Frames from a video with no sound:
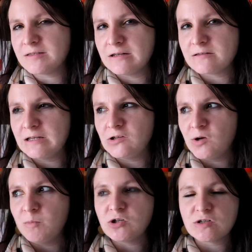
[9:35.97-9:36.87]

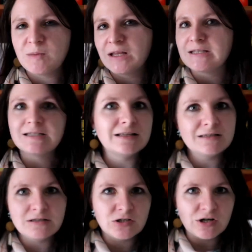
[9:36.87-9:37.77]
synesthesia, but just about the
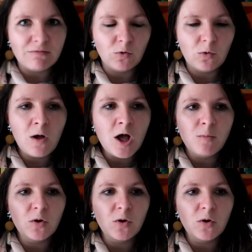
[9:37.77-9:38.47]
senses in general,